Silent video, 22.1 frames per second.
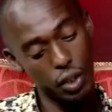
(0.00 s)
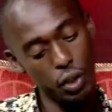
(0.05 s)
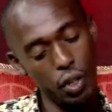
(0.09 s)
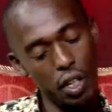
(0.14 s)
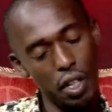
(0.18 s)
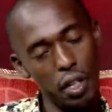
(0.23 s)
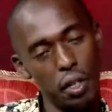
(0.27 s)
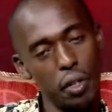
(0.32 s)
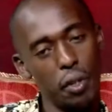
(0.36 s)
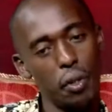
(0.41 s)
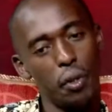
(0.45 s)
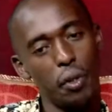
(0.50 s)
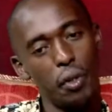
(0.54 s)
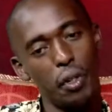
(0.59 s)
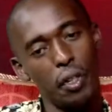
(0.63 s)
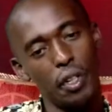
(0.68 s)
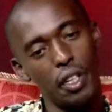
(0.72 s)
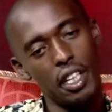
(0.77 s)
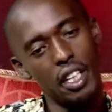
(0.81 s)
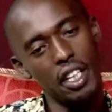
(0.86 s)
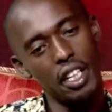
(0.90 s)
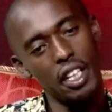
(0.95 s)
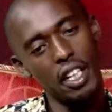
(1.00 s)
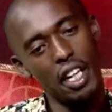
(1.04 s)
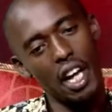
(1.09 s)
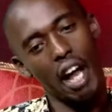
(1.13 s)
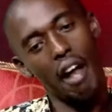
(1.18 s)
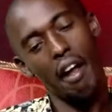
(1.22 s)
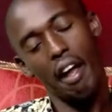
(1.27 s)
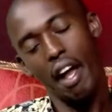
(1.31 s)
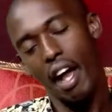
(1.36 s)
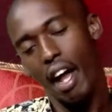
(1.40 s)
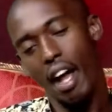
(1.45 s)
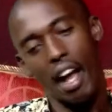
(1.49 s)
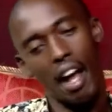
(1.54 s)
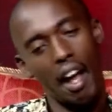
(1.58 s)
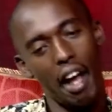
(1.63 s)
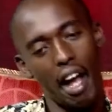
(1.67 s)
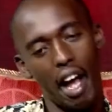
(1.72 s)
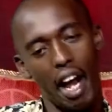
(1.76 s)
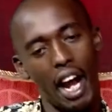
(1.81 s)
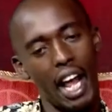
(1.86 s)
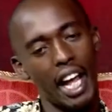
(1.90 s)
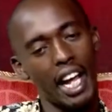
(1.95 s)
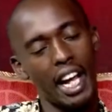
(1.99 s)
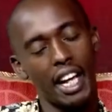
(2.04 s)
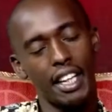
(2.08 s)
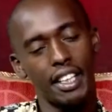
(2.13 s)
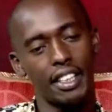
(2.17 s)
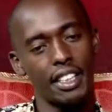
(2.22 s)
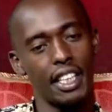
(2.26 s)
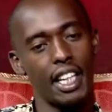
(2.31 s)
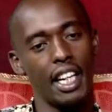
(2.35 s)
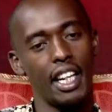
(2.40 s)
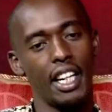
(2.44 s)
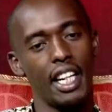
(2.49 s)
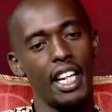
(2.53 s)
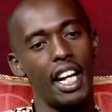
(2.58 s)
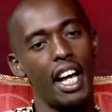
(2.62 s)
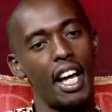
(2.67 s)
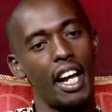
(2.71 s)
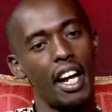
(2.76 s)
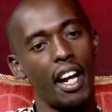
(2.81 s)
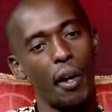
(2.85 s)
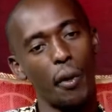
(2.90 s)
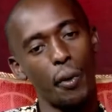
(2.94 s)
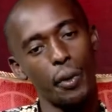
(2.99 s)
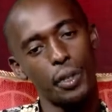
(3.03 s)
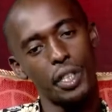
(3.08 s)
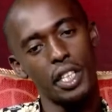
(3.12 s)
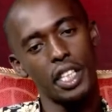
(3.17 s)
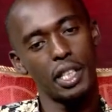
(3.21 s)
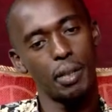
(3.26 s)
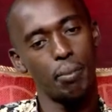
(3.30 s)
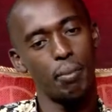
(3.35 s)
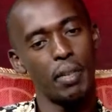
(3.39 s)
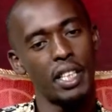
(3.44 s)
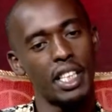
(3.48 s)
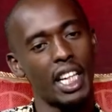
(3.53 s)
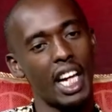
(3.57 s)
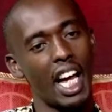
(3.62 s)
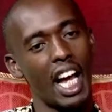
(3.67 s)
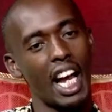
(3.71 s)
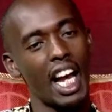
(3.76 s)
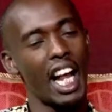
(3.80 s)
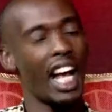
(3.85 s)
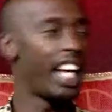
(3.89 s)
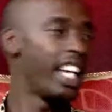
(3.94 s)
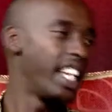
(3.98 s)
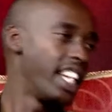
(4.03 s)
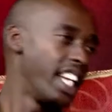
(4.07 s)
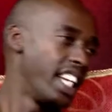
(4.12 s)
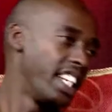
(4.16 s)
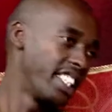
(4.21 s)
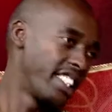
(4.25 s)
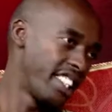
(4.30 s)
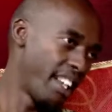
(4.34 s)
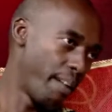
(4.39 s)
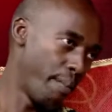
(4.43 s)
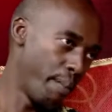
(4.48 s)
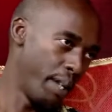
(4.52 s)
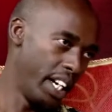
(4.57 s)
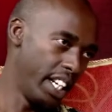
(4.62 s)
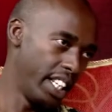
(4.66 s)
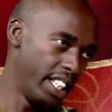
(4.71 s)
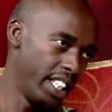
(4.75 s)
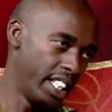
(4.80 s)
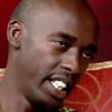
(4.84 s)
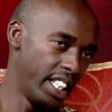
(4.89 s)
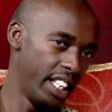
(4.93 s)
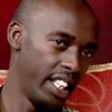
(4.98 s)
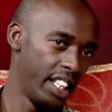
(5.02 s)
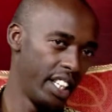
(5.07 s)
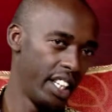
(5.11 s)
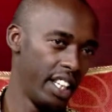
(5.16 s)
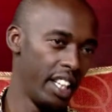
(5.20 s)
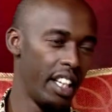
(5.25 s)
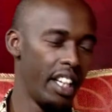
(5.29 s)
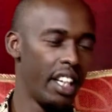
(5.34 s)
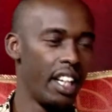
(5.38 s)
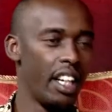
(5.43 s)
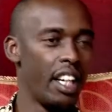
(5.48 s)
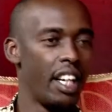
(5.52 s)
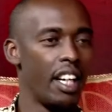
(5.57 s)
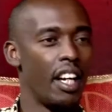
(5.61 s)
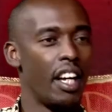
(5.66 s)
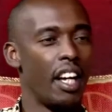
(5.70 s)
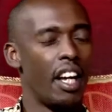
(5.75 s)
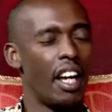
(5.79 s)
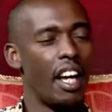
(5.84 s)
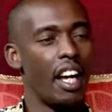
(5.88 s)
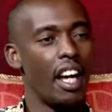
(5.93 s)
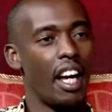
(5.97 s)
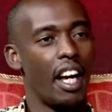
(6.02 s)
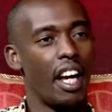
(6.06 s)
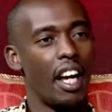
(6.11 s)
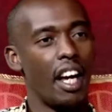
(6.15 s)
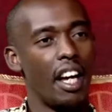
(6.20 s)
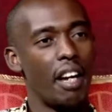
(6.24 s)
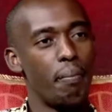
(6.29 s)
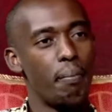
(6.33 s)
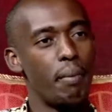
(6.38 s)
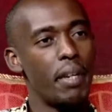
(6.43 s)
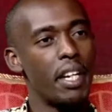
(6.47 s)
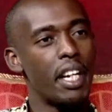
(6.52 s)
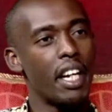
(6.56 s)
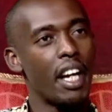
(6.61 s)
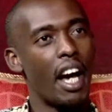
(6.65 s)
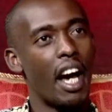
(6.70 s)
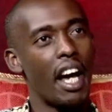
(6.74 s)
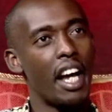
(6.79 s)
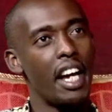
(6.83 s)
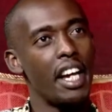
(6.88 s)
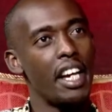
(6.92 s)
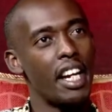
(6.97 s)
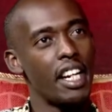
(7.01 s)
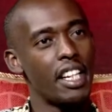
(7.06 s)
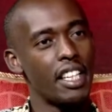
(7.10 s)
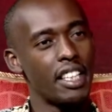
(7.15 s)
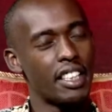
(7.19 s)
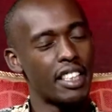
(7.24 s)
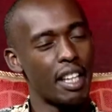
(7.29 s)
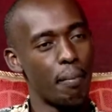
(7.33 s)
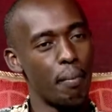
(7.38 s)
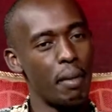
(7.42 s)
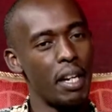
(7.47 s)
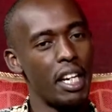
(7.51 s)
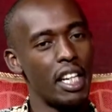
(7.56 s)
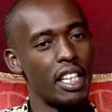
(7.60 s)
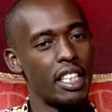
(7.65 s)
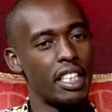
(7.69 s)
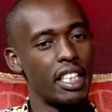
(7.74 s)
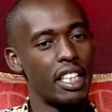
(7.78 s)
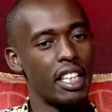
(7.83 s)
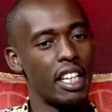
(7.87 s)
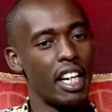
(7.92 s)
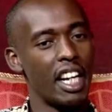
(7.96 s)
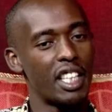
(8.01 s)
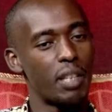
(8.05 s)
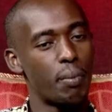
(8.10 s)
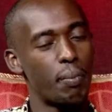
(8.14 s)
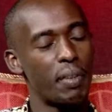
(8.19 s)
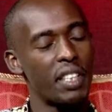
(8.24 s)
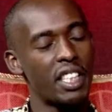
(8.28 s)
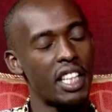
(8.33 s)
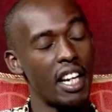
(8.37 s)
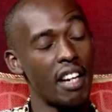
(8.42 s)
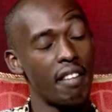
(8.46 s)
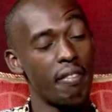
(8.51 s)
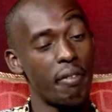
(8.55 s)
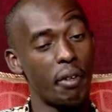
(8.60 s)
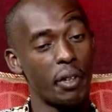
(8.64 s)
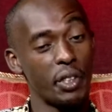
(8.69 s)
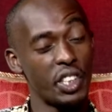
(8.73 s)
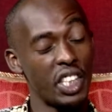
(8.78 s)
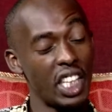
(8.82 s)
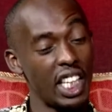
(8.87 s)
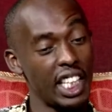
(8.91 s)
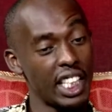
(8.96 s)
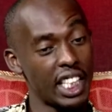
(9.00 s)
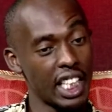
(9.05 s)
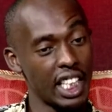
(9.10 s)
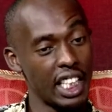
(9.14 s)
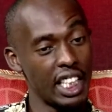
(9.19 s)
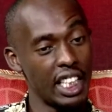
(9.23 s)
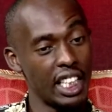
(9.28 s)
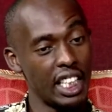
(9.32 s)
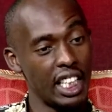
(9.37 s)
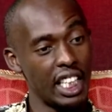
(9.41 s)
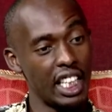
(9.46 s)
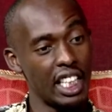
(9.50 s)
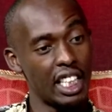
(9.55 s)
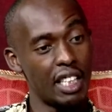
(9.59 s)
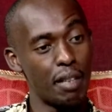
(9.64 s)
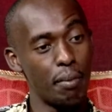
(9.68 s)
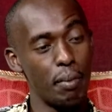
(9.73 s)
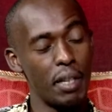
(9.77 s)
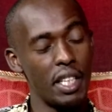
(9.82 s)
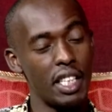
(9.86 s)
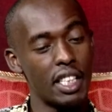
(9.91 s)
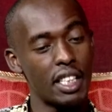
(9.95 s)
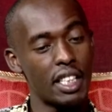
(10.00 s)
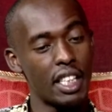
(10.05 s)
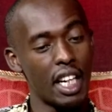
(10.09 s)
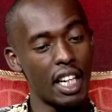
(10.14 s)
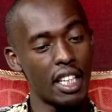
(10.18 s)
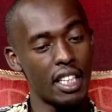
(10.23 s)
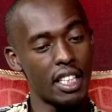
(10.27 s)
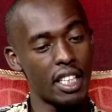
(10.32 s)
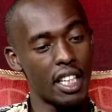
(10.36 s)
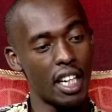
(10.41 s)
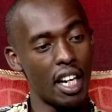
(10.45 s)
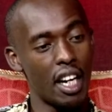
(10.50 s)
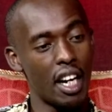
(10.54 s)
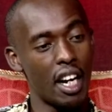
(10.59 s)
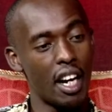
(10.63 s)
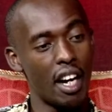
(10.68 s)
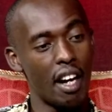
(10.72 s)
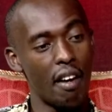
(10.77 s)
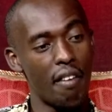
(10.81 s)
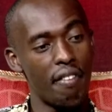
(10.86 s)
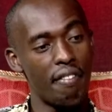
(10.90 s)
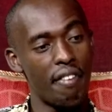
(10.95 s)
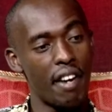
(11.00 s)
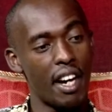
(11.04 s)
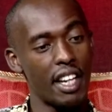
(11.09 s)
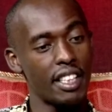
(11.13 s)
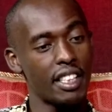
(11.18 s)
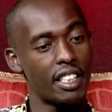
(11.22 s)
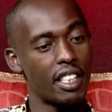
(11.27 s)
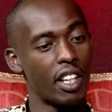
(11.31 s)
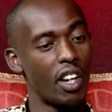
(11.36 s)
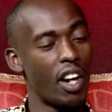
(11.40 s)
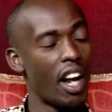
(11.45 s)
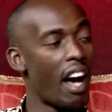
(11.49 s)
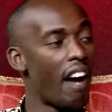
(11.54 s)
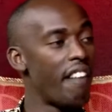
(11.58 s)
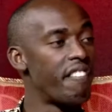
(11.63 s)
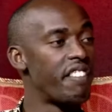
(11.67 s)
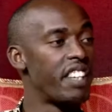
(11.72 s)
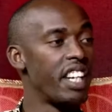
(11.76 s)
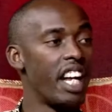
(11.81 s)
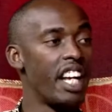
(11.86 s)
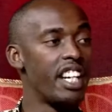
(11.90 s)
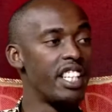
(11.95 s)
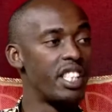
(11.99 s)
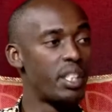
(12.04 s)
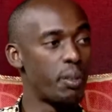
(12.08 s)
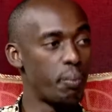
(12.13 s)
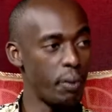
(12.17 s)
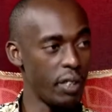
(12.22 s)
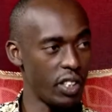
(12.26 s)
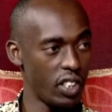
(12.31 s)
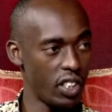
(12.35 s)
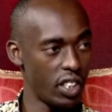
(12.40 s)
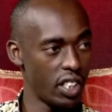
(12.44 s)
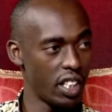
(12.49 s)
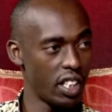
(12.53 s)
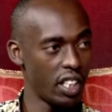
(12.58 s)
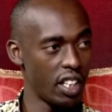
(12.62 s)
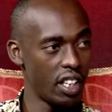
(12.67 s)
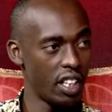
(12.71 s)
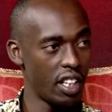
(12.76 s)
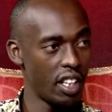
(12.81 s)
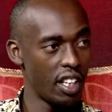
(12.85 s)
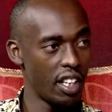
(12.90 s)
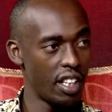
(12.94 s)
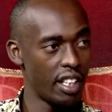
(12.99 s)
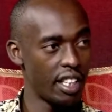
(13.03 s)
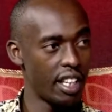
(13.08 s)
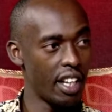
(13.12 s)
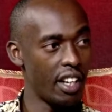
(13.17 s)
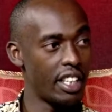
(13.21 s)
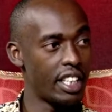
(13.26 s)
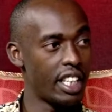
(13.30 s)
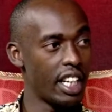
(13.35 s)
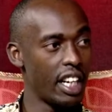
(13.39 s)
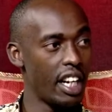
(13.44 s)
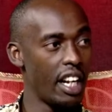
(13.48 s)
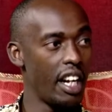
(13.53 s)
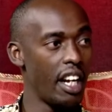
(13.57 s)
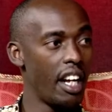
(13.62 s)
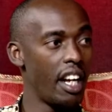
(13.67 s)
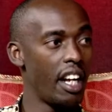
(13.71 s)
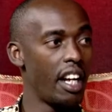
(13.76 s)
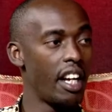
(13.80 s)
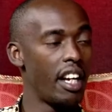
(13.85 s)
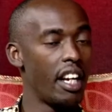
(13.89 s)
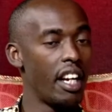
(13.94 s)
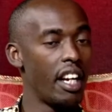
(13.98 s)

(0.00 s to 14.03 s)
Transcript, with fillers: You know, I like I said, hearing loss is basically a hidden disability. Being a hidden disability, especially for children, it means that first they'll have delayed speech. They'll delay